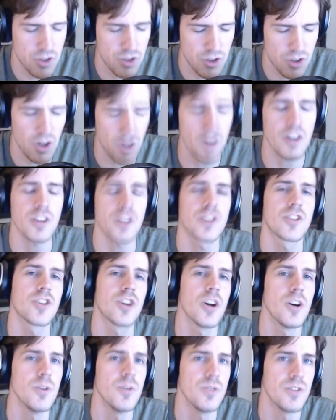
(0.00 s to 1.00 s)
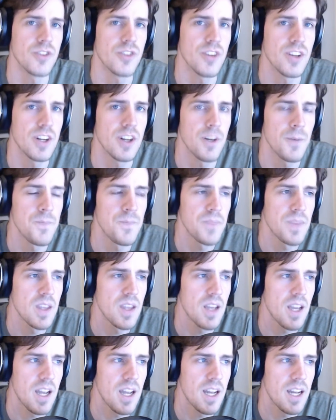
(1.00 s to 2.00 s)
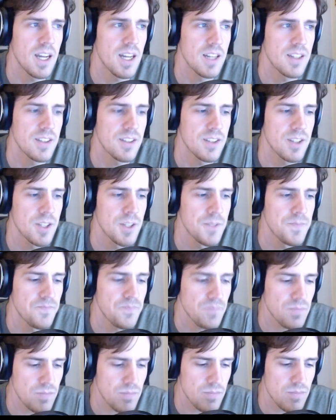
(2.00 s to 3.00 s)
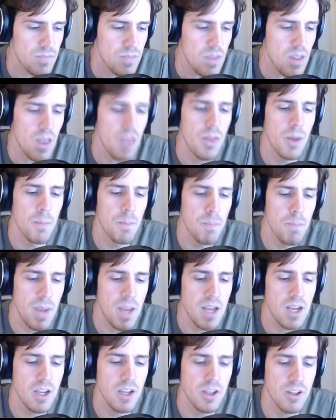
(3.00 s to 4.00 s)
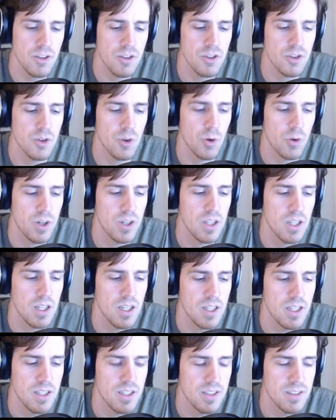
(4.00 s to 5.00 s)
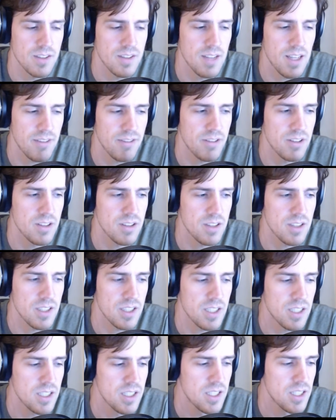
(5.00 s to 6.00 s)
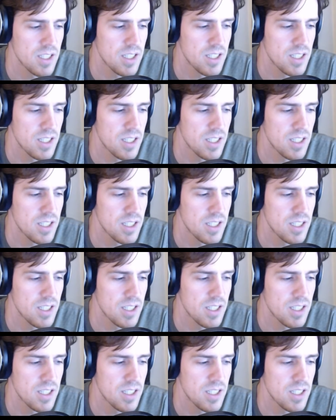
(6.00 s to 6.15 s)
dark tones there, and the main storyline is definitely